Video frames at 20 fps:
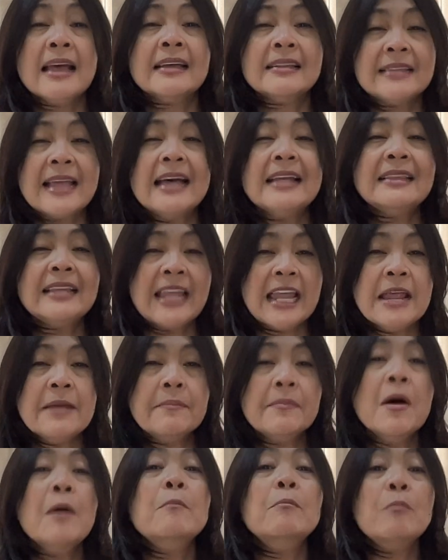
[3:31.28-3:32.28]
that
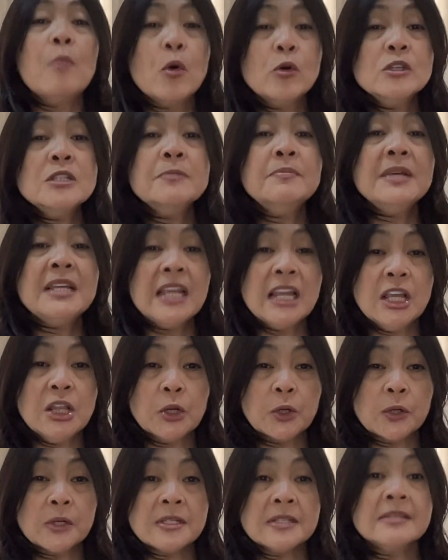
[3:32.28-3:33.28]
keep most
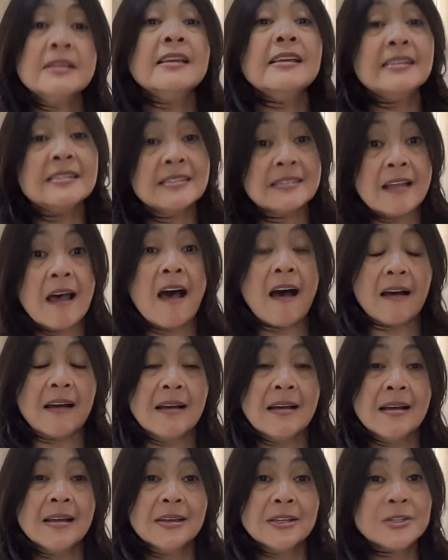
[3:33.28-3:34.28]
beginners
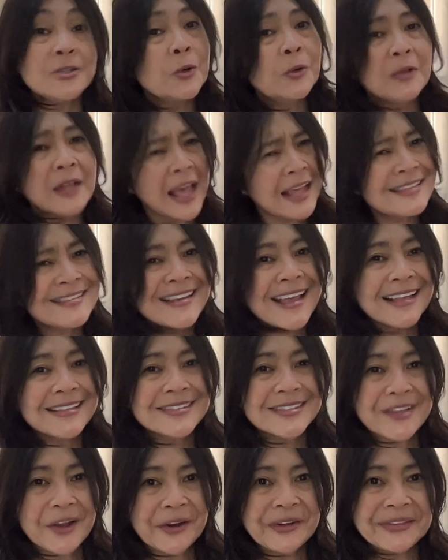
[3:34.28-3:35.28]
stuck. So let's get
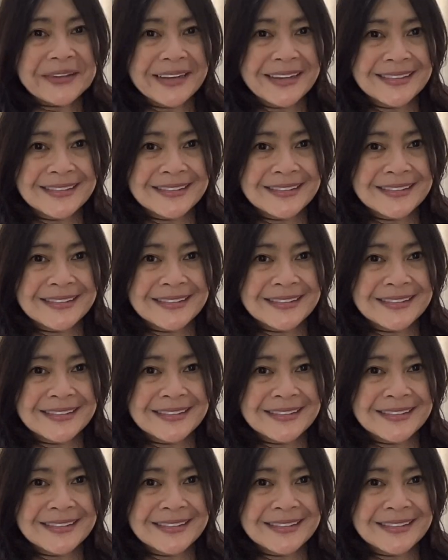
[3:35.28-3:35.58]
started.